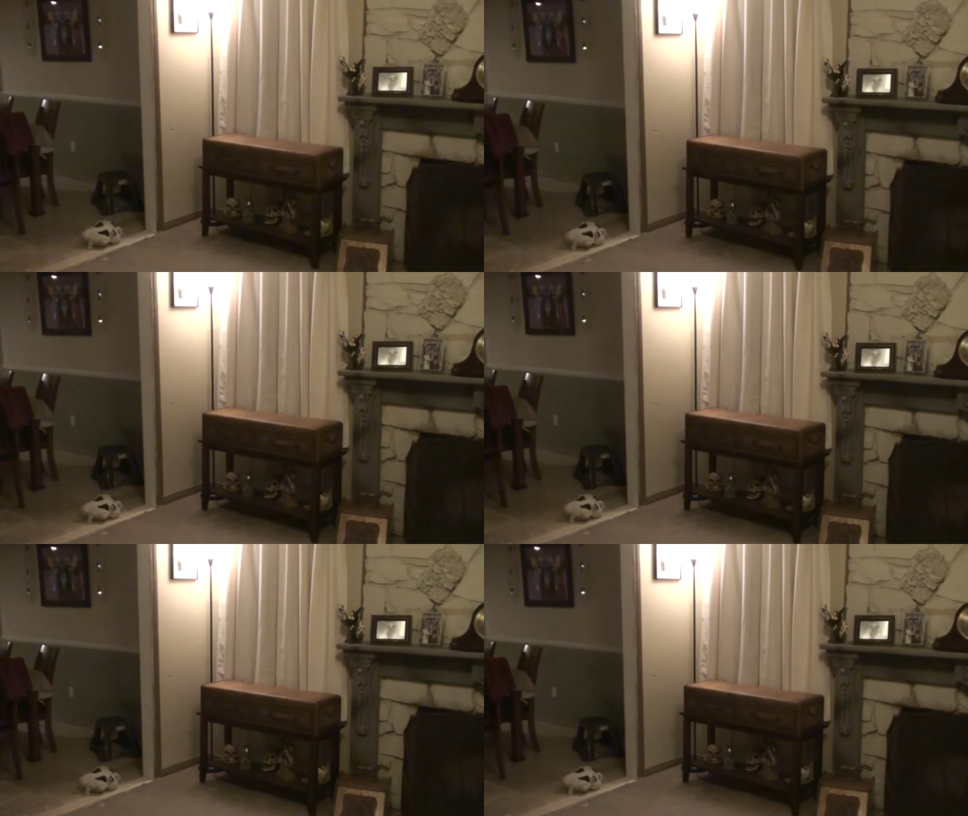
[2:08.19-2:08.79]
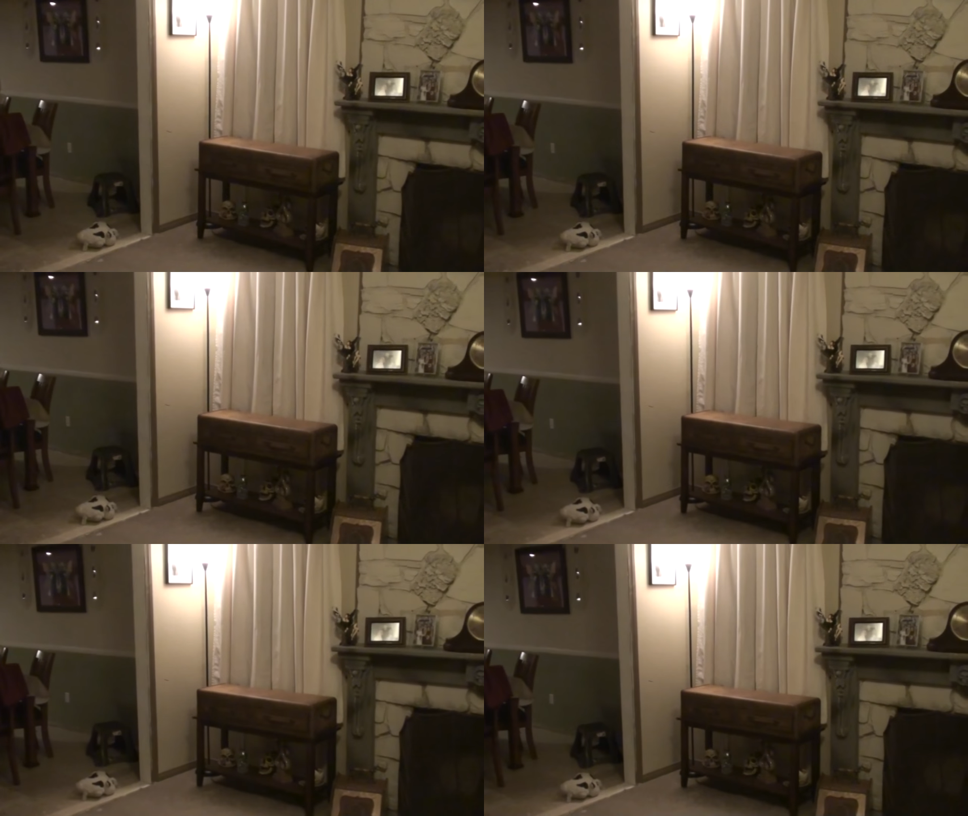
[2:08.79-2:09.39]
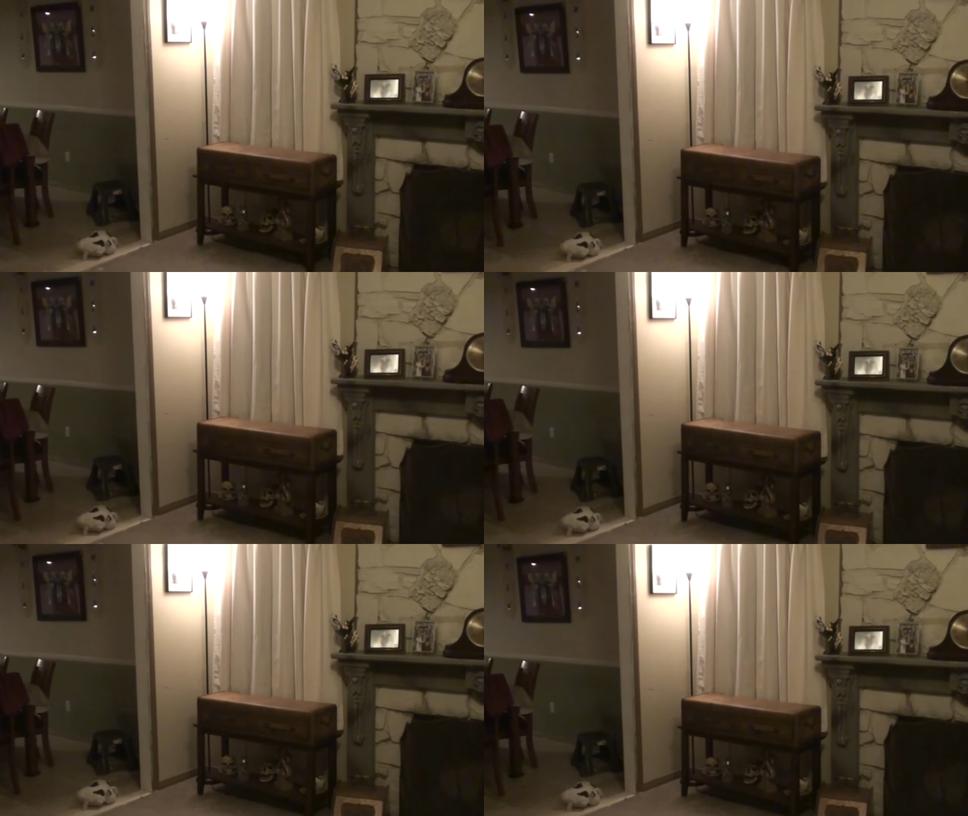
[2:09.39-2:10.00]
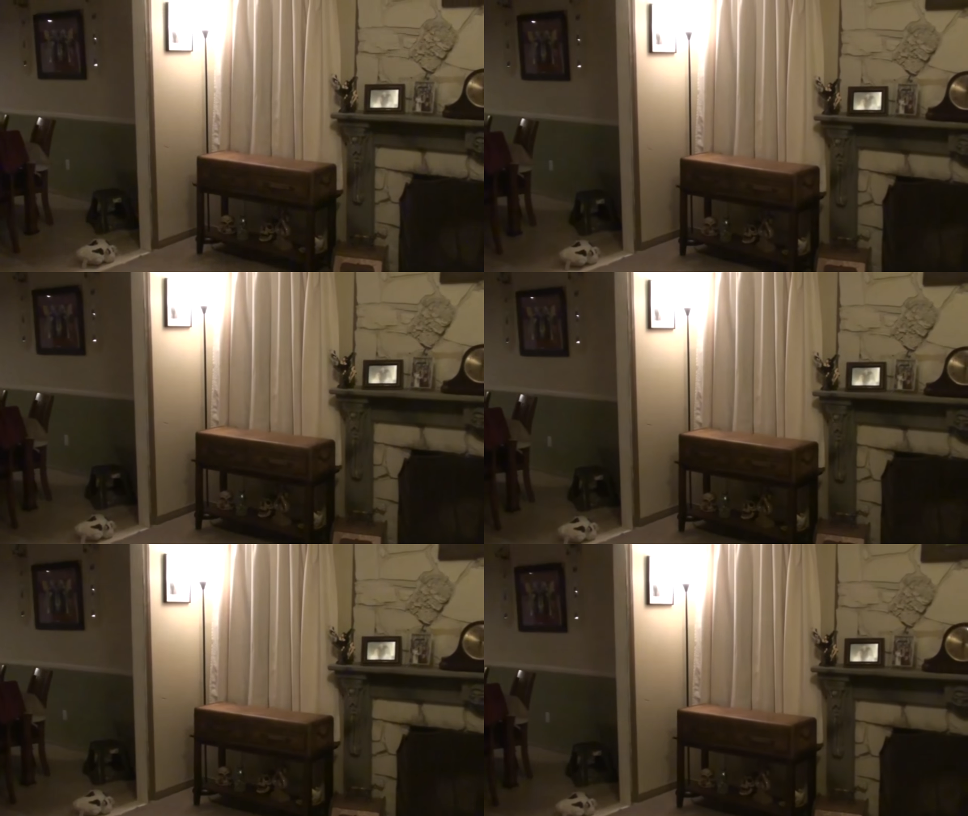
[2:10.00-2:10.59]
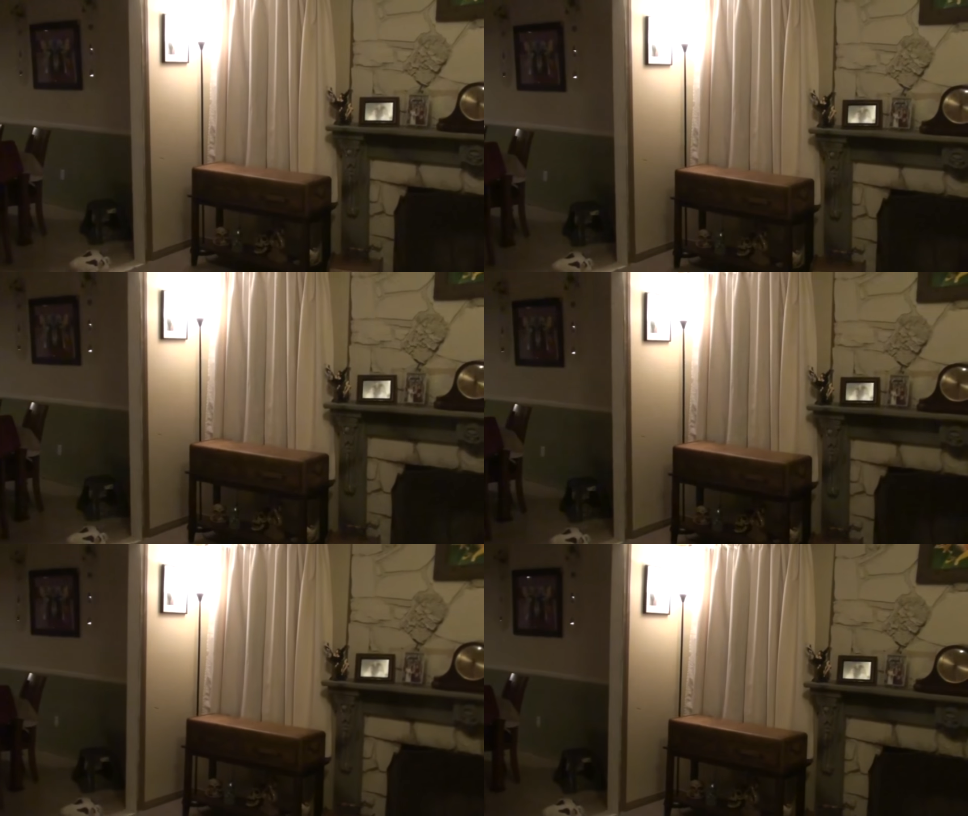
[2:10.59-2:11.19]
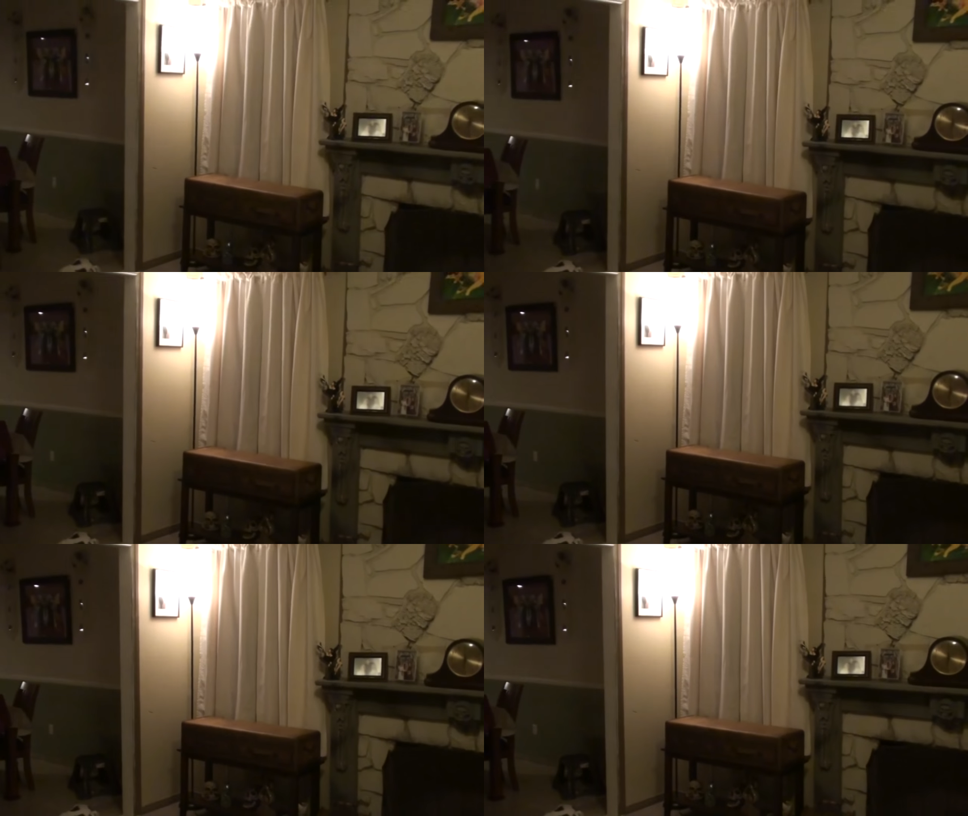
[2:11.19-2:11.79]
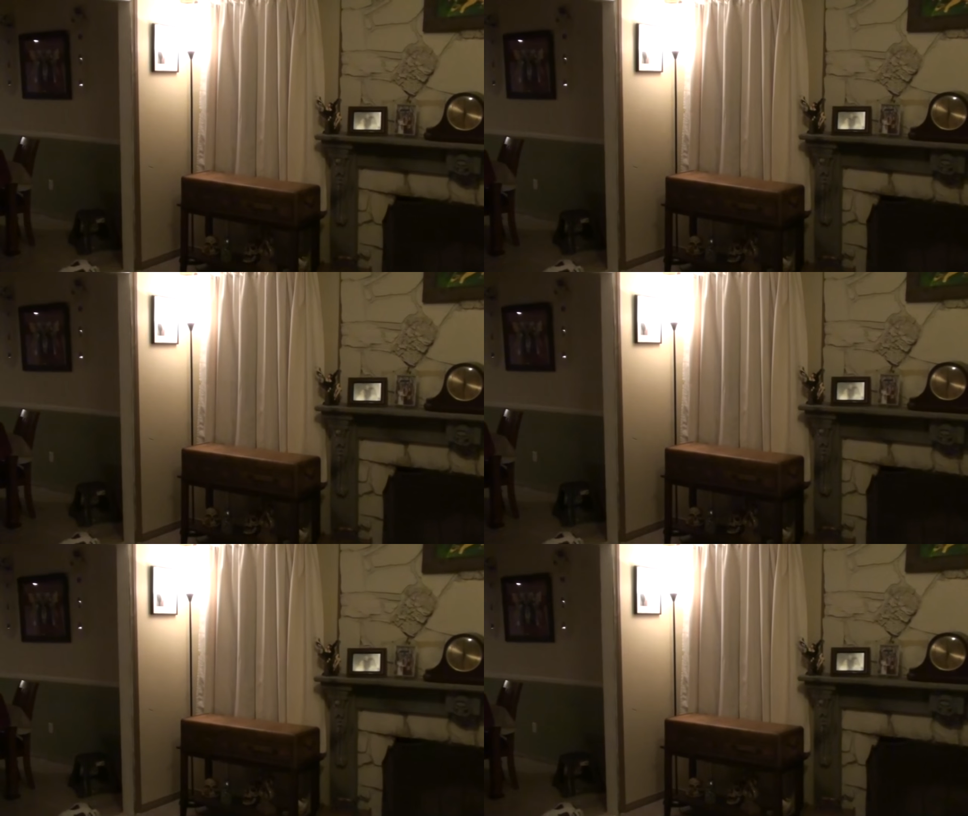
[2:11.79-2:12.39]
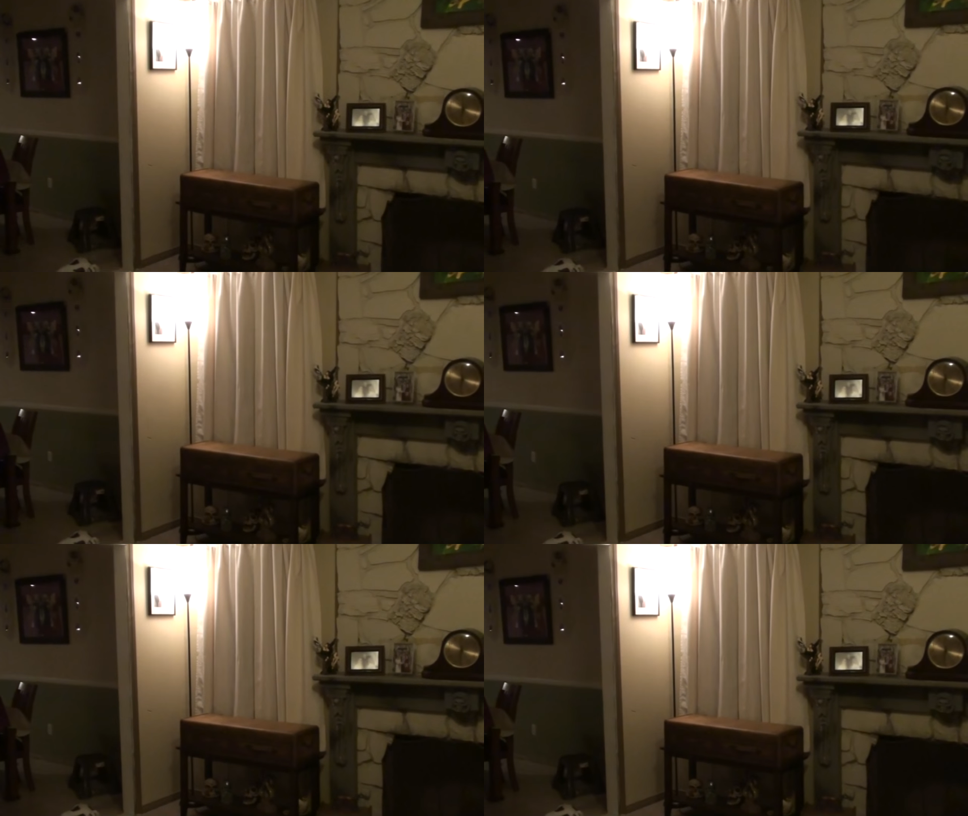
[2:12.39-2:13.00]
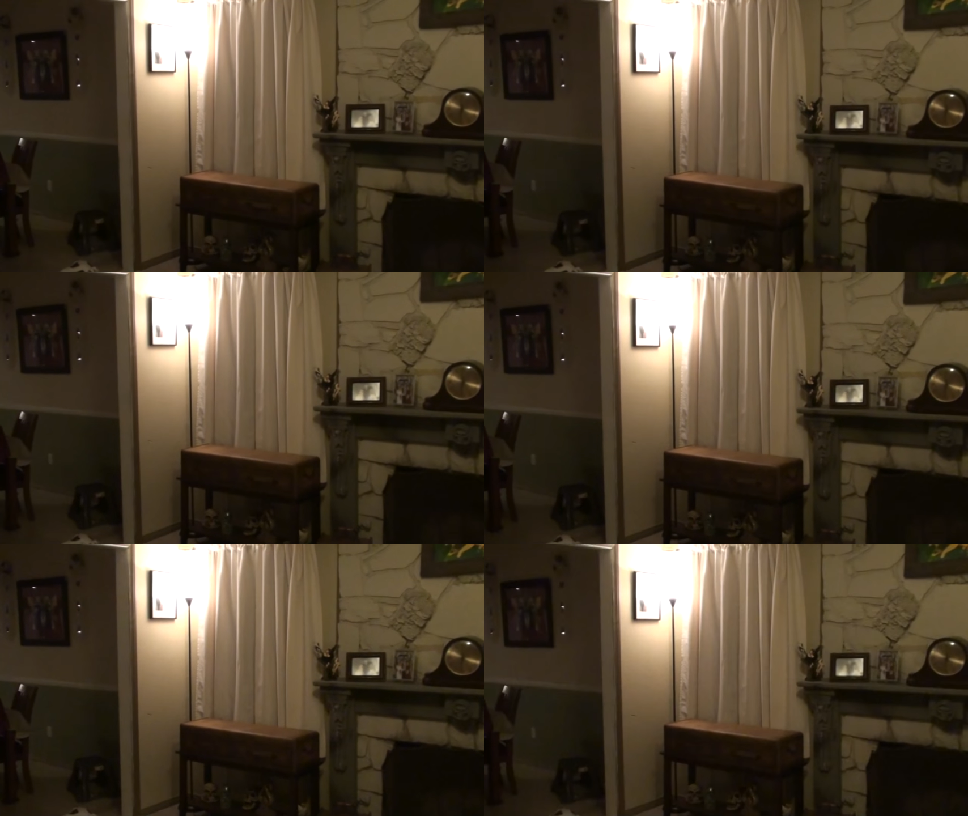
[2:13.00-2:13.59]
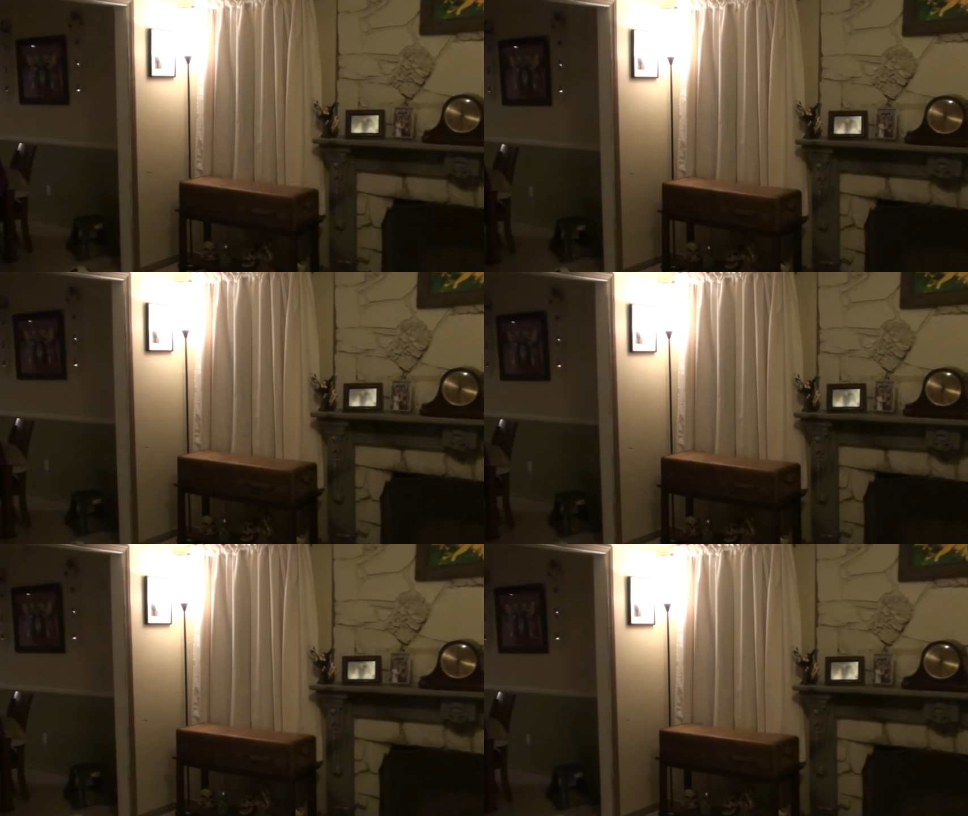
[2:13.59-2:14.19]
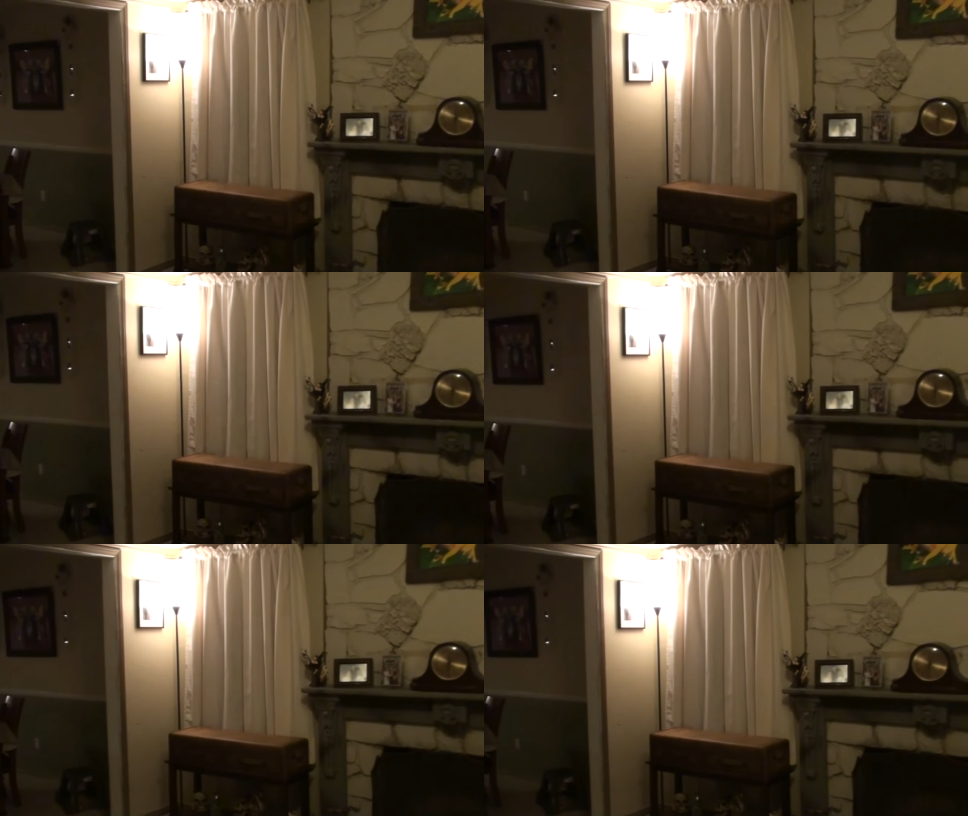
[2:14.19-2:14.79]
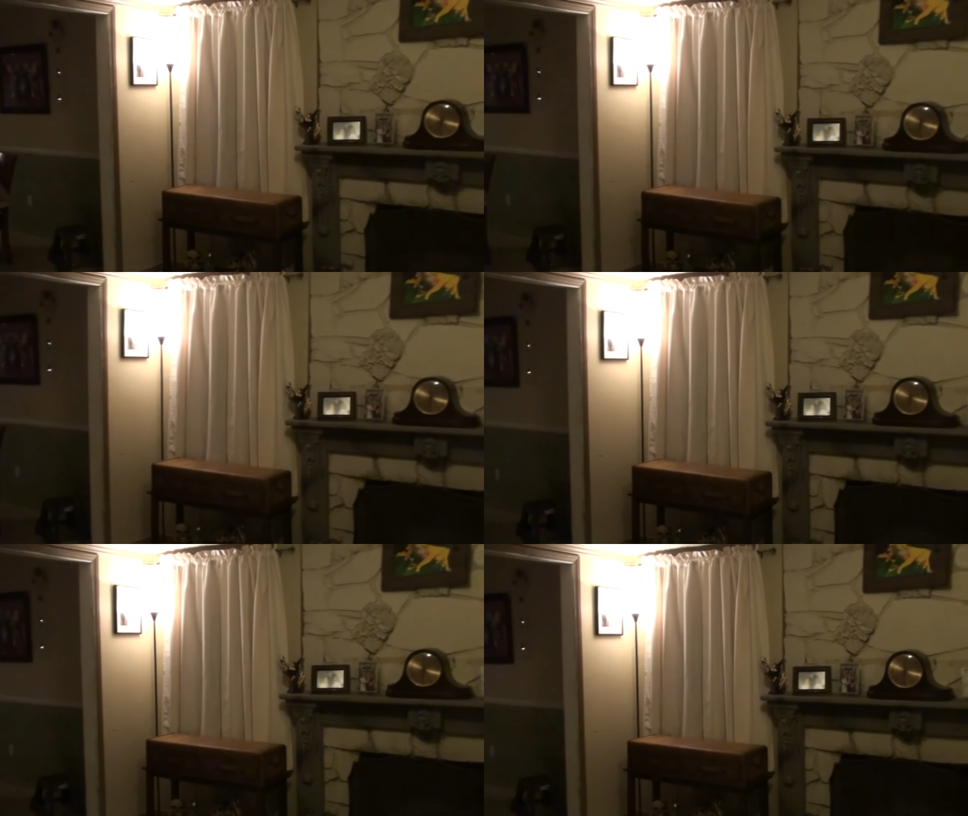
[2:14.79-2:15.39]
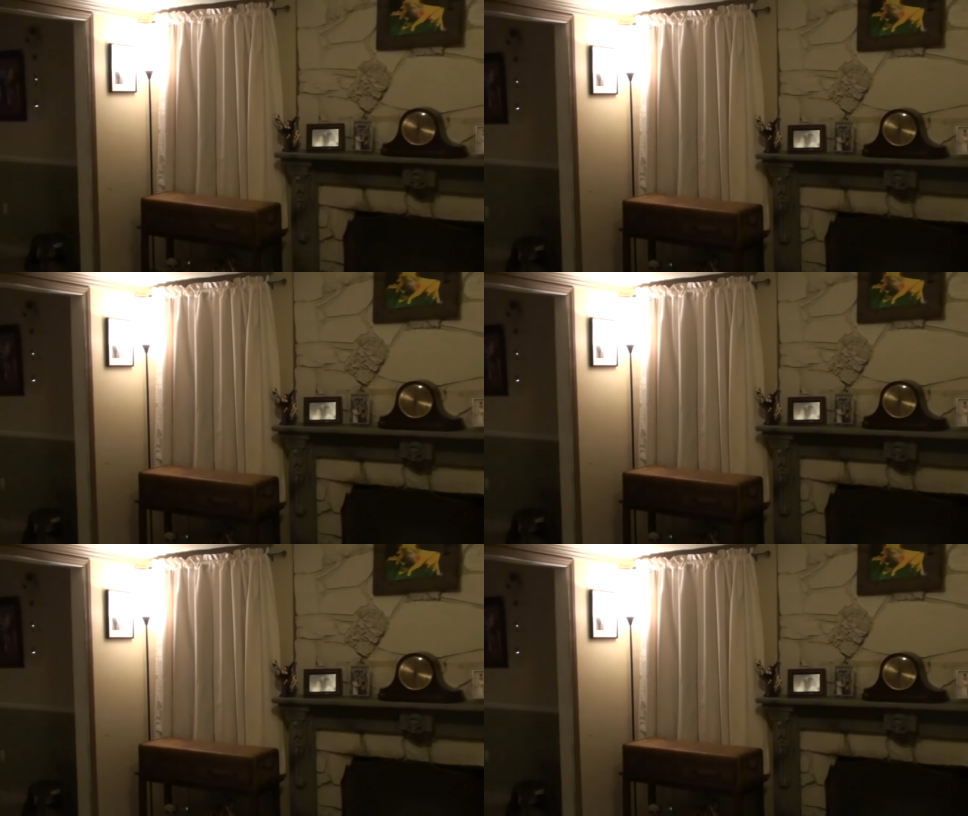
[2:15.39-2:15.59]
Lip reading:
Nobody's mouth can be seen.